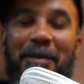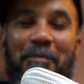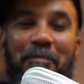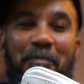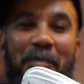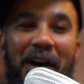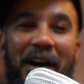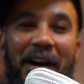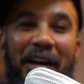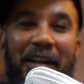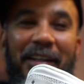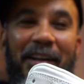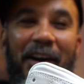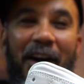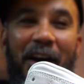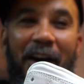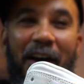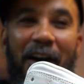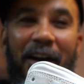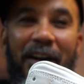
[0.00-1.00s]
Mud
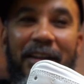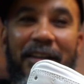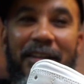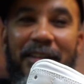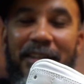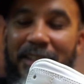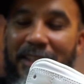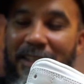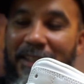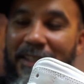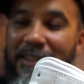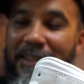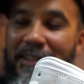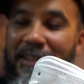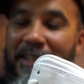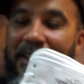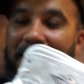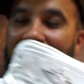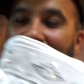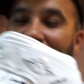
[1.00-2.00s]
guard,
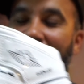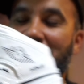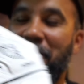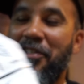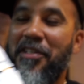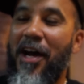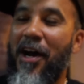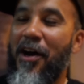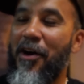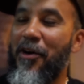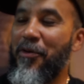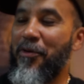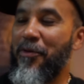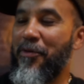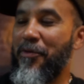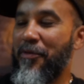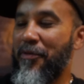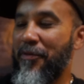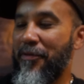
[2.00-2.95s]
uh, toe,